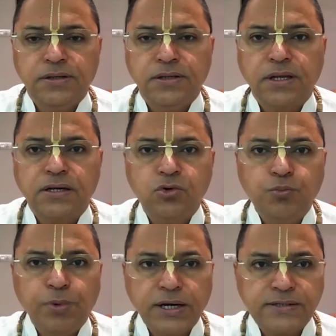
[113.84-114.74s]
there are
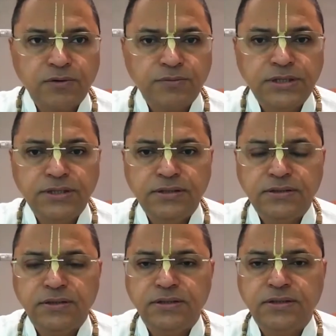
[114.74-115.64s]
two parts of
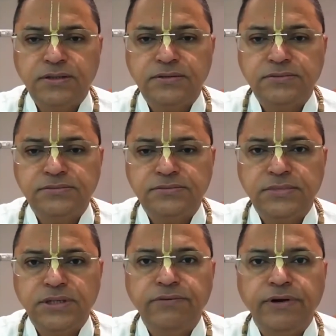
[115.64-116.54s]
the
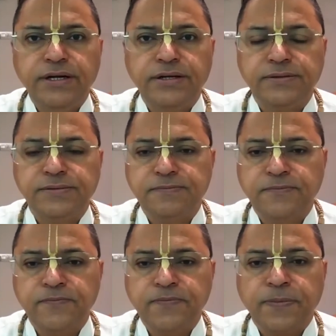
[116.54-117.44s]
event.
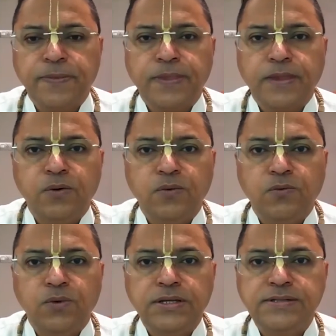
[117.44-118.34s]

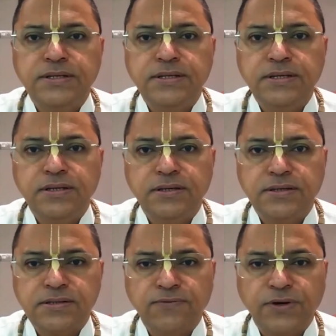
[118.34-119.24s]
One is the
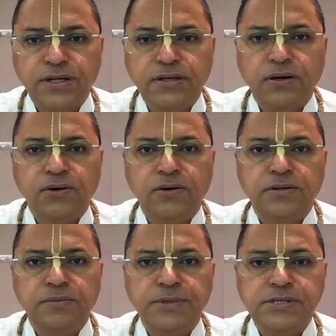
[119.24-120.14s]
suffering
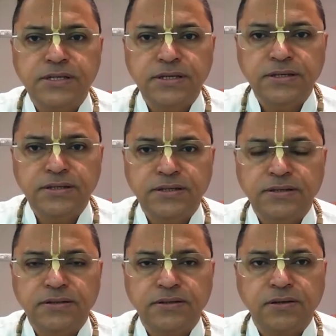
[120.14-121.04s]
or the misery
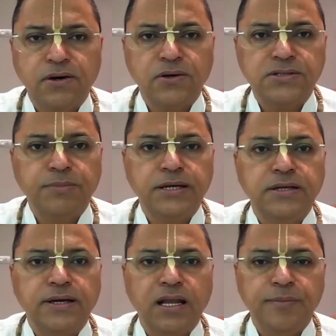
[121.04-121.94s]
caused by
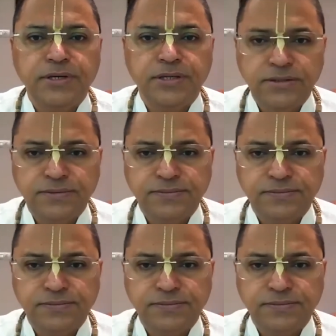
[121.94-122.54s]
the calamity,